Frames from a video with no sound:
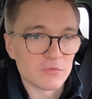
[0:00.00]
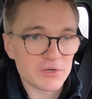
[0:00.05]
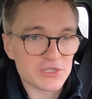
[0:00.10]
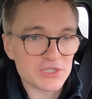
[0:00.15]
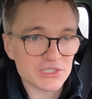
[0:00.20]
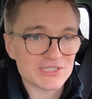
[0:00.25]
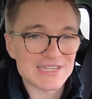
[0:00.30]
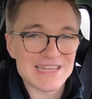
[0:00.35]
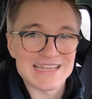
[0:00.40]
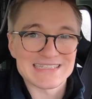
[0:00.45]
We
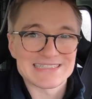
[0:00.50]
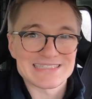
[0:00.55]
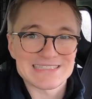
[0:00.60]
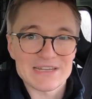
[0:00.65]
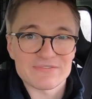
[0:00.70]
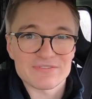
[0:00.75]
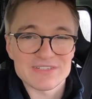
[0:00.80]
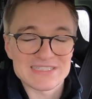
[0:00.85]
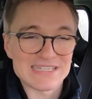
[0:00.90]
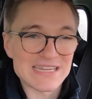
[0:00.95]
just hit
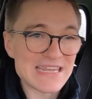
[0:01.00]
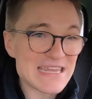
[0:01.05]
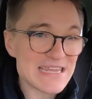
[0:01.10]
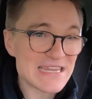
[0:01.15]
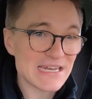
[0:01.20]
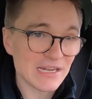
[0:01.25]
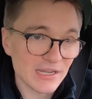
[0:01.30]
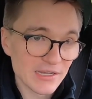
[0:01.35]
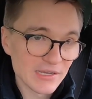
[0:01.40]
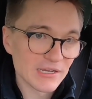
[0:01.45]

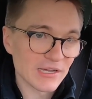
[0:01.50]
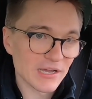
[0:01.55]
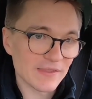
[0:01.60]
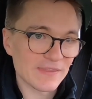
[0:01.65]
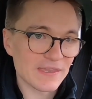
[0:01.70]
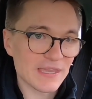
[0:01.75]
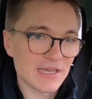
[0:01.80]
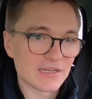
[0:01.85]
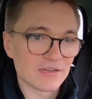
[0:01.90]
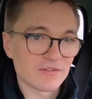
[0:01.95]
seventeen
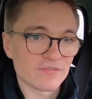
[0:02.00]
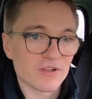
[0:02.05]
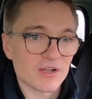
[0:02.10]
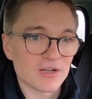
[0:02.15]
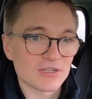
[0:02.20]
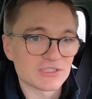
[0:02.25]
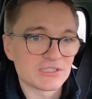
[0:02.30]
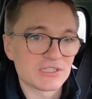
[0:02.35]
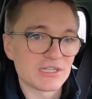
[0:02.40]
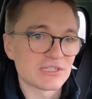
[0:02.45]
at the end of
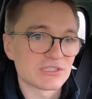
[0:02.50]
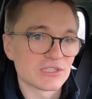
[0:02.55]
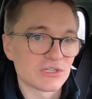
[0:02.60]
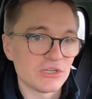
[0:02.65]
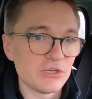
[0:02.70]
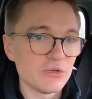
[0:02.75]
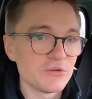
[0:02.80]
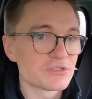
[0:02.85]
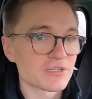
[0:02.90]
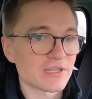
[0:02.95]
last year,
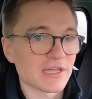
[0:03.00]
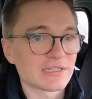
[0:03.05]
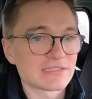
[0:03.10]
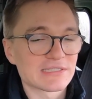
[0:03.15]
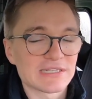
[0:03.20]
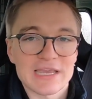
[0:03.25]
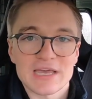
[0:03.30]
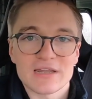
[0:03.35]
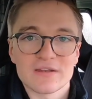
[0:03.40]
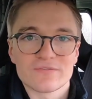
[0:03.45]
so huge
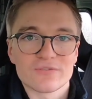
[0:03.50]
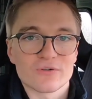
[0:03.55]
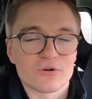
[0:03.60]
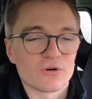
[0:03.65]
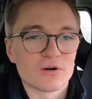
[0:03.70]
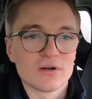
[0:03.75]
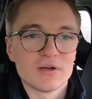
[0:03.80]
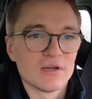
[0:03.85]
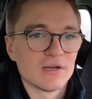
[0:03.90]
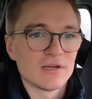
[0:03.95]
thanks again
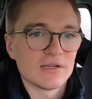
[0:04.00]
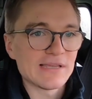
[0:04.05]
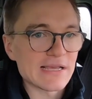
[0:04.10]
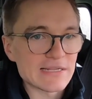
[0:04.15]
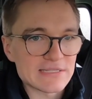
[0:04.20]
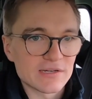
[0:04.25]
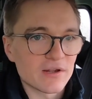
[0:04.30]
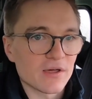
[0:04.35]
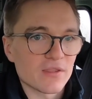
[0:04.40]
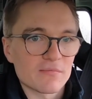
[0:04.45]
for
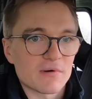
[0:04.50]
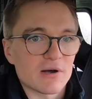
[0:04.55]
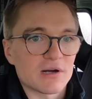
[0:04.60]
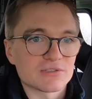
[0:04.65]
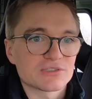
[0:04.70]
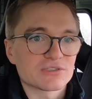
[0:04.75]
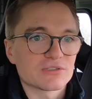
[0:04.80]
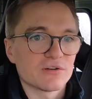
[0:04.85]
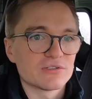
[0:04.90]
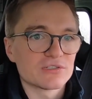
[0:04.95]
yet another
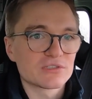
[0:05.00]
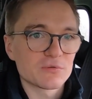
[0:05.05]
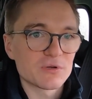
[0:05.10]
milestone.